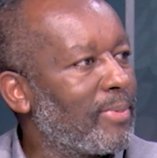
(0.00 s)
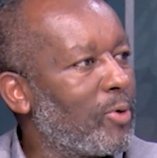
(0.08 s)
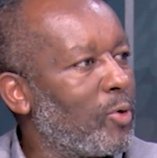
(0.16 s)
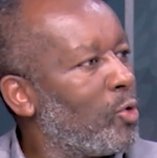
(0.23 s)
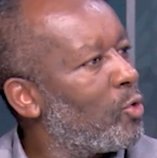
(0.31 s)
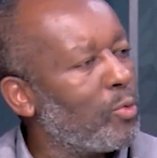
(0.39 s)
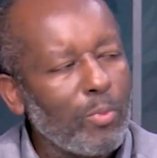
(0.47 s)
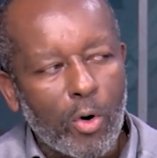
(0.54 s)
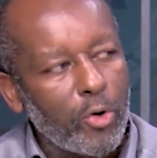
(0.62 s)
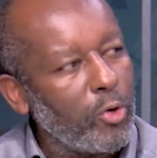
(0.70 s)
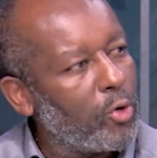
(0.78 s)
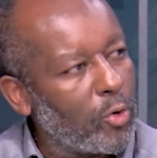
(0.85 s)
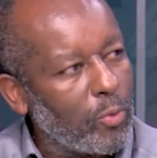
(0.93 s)
Because tomorrow
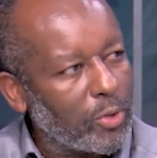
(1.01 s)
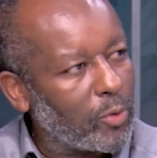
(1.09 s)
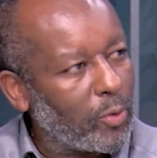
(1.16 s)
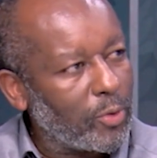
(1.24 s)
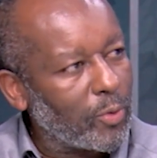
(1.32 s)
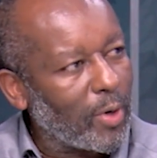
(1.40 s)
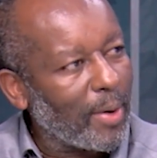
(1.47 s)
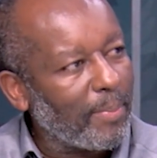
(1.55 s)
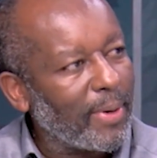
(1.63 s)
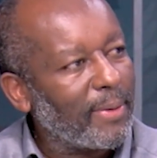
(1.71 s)
you don't know what's going to happen.